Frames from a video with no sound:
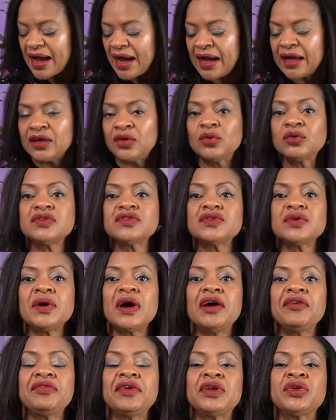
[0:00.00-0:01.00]
I also
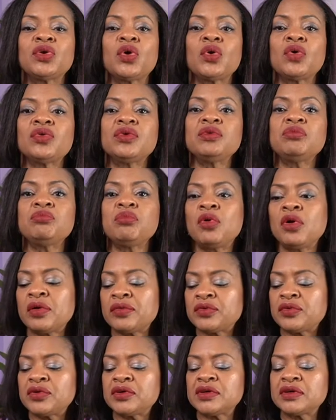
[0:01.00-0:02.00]
have another
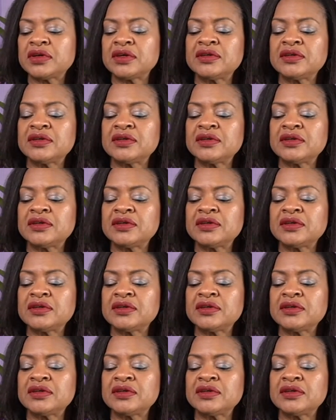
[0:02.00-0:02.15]
modern